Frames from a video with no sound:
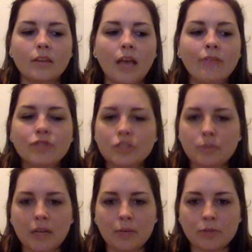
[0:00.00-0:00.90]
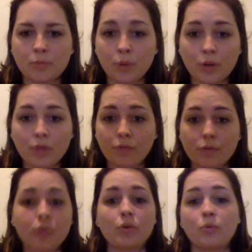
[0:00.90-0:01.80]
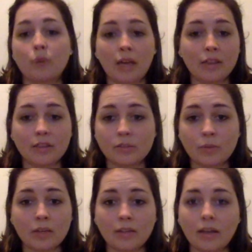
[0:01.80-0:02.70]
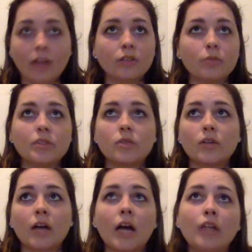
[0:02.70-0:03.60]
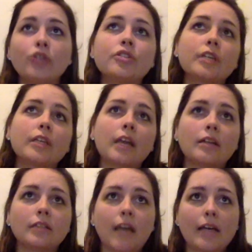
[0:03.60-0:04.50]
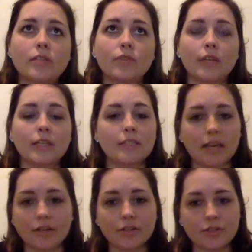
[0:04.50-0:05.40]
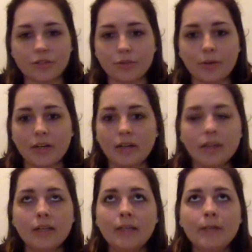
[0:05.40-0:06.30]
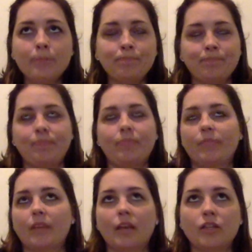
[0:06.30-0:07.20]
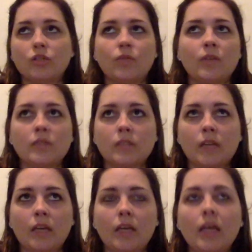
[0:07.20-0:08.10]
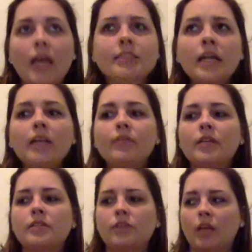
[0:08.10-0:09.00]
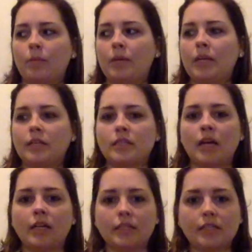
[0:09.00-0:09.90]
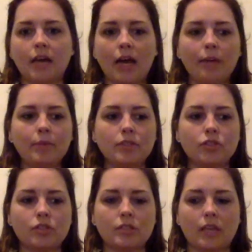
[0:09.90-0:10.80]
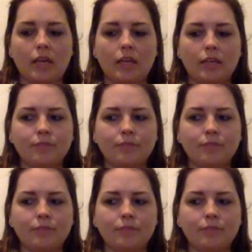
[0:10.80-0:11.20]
have just been able to put food away this week. Like, I don't know what's going on. Usually that'll last for like a day or two where it just feels like, it's not even necessarily I'm eating a ton at a time. It's just like